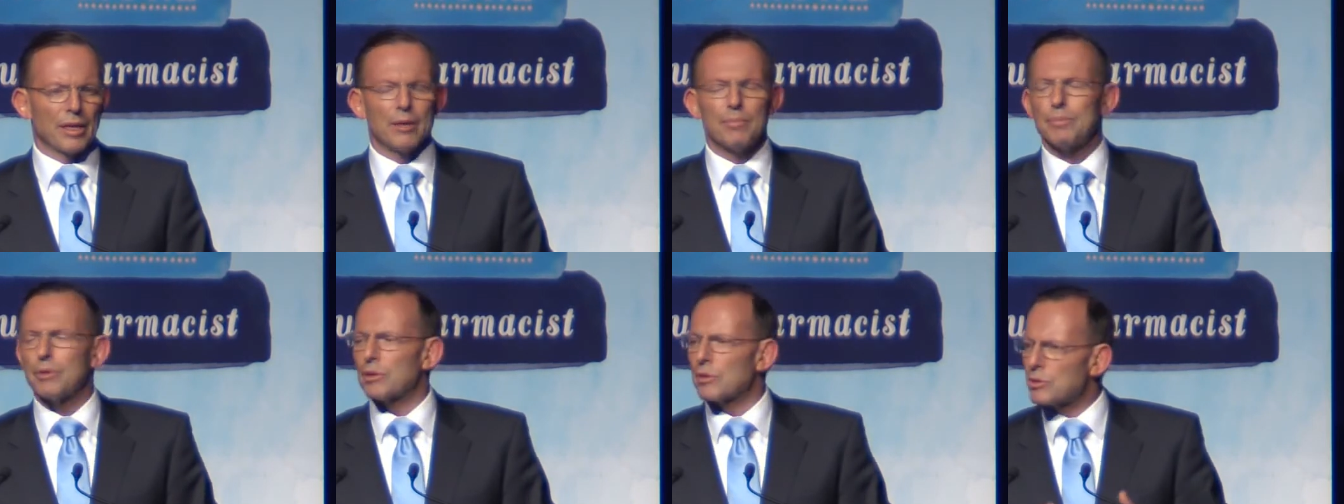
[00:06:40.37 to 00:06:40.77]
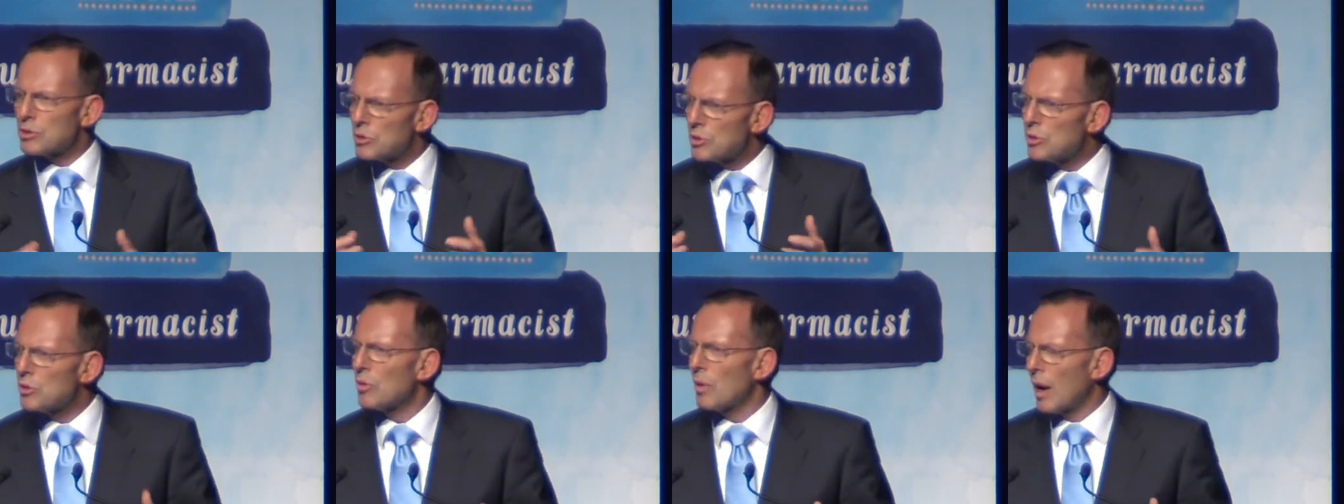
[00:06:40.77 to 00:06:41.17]
Because
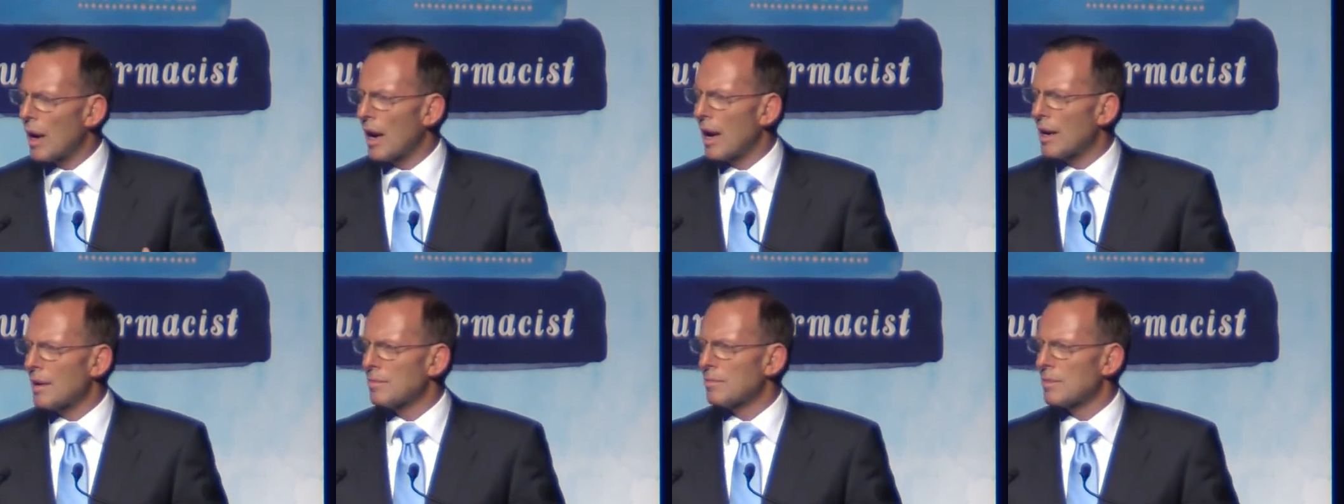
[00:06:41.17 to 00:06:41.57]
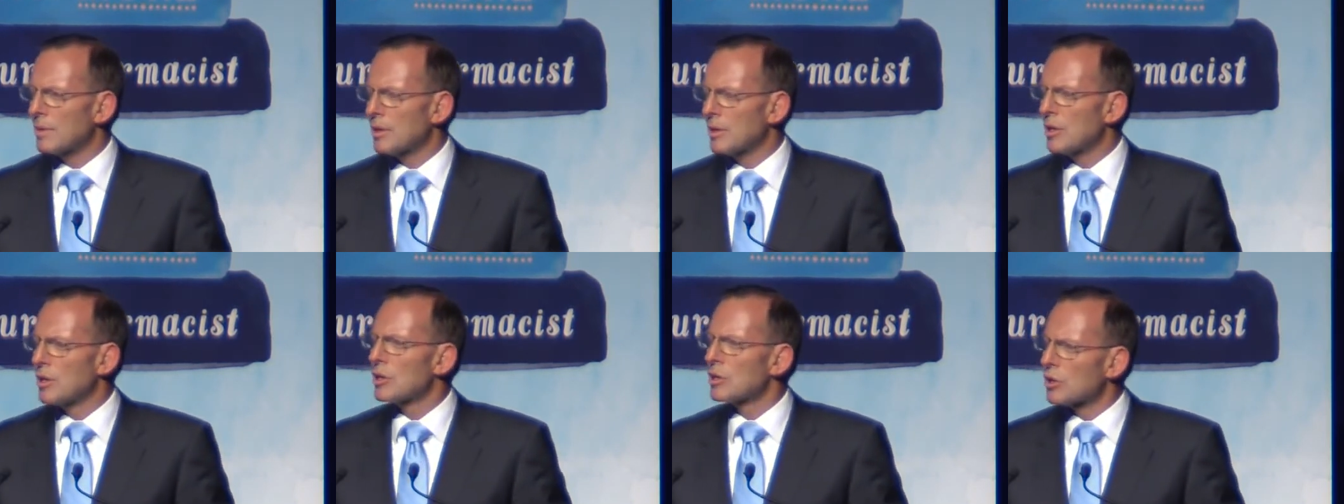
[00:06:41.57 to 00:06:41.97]
you are
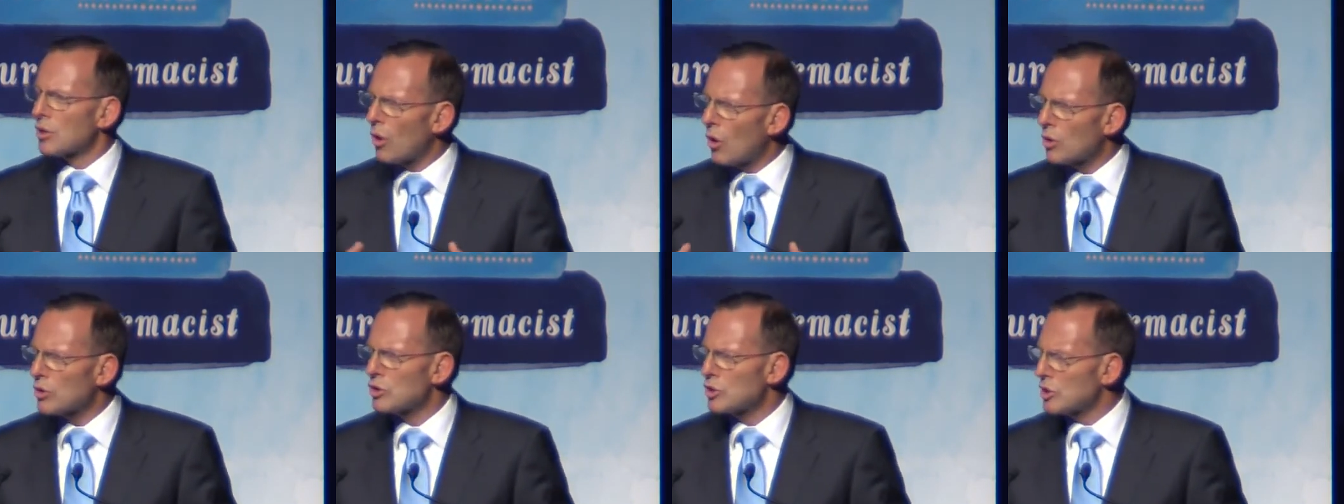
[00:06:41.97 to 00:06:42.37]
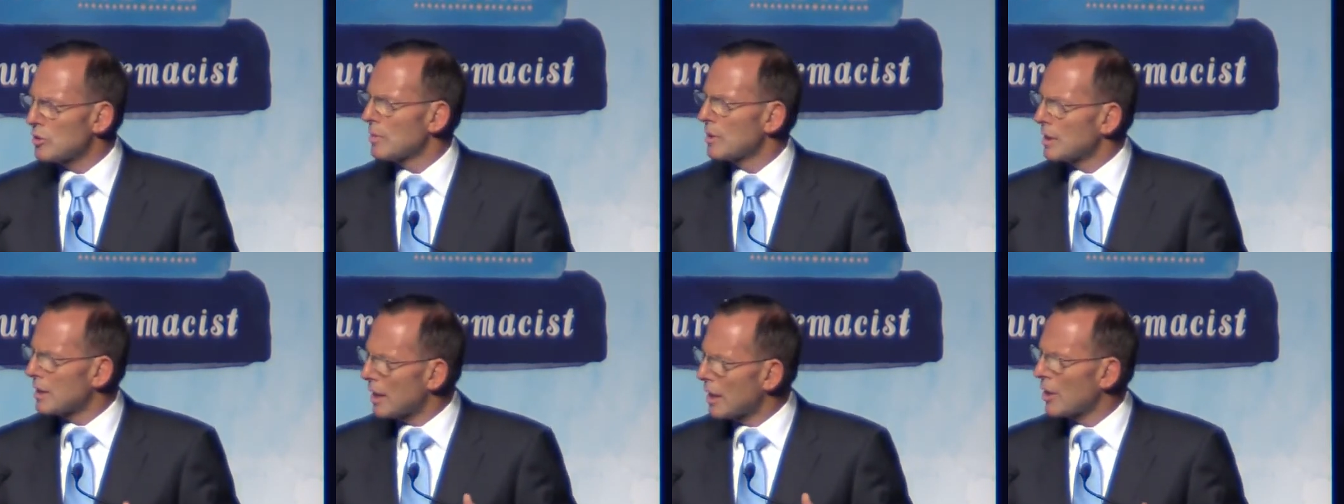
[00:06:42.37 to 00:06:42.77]

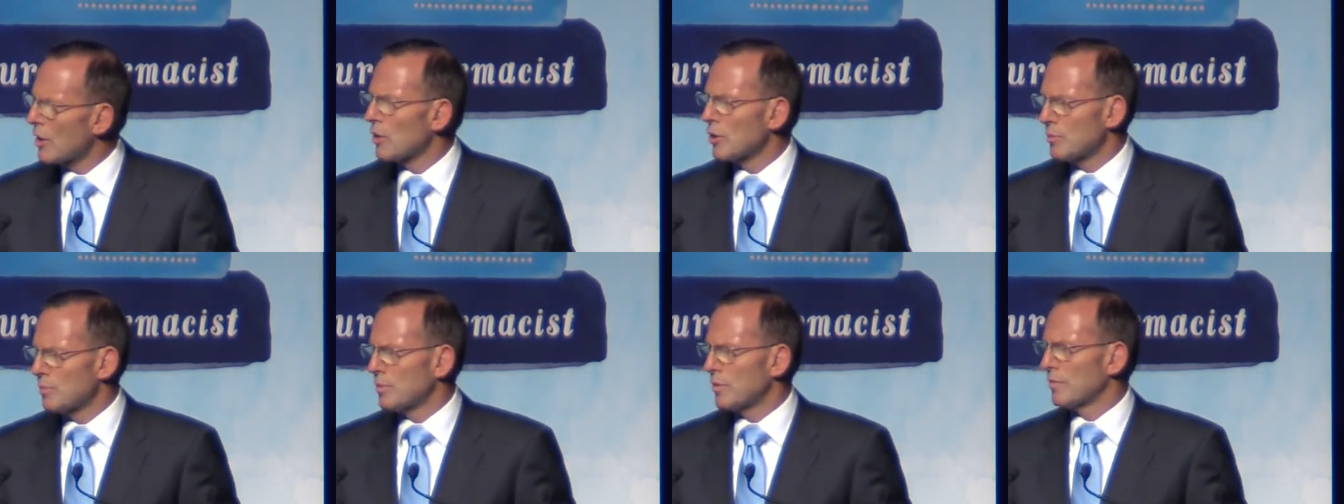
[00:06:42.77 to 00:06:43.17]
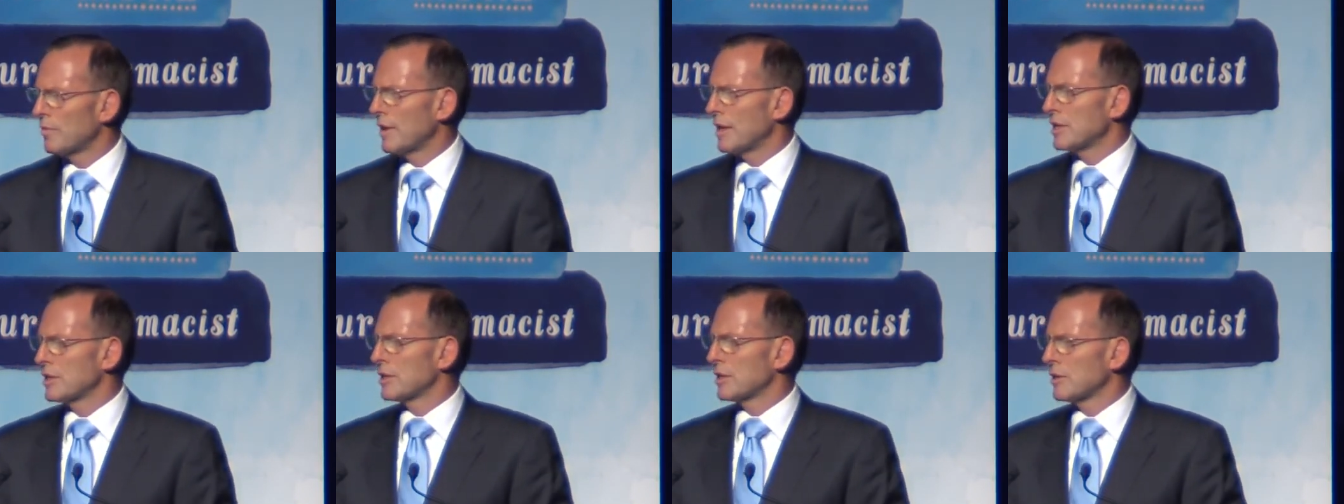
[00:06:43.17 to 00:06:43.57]
consummate health
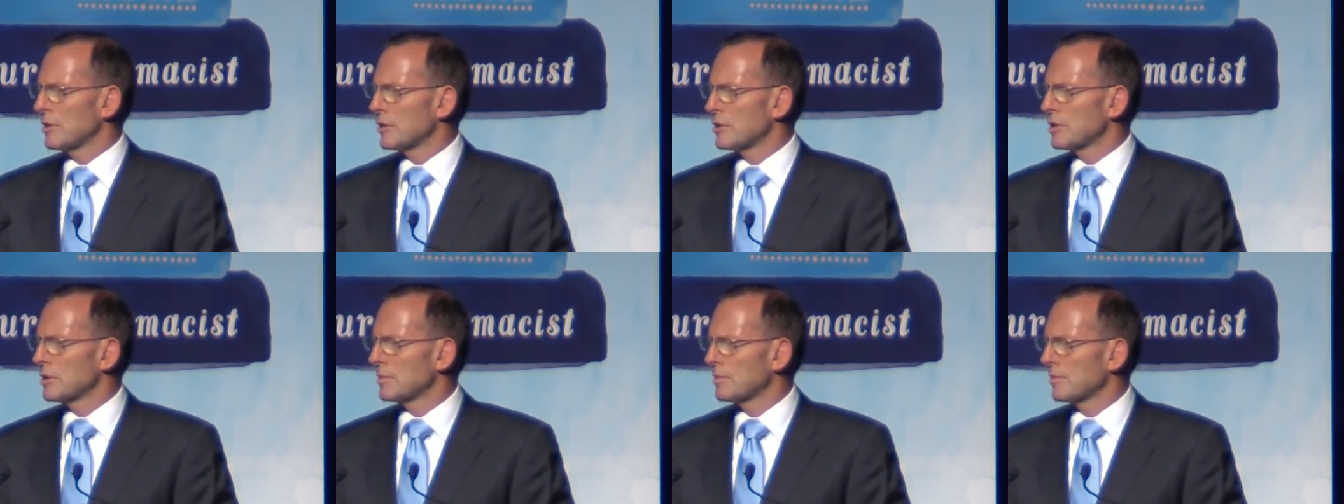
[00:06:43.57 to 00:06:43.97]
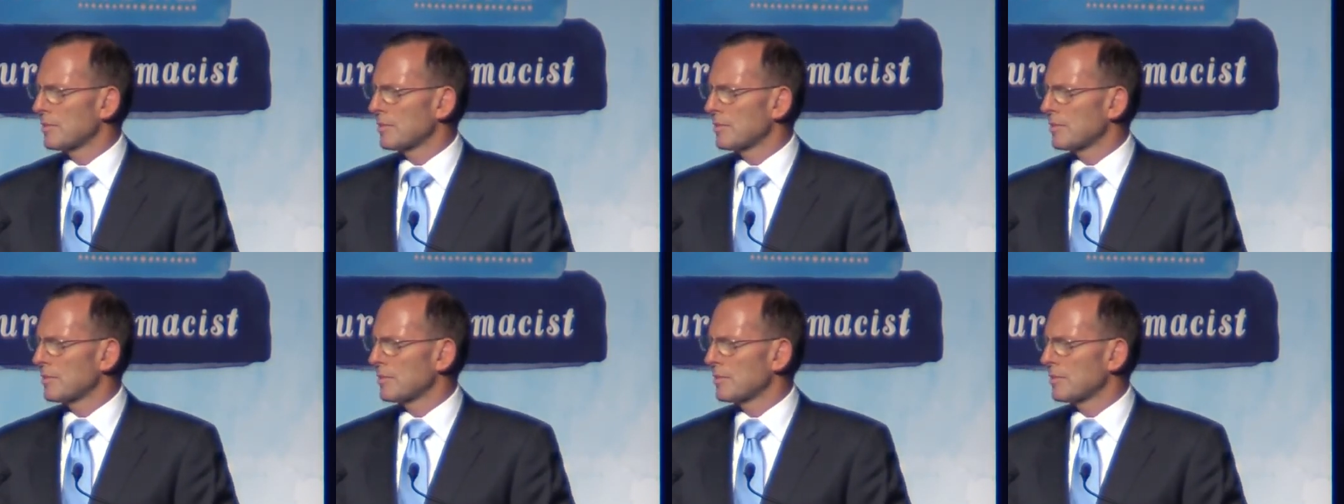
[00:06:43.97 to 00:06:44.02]
professionals.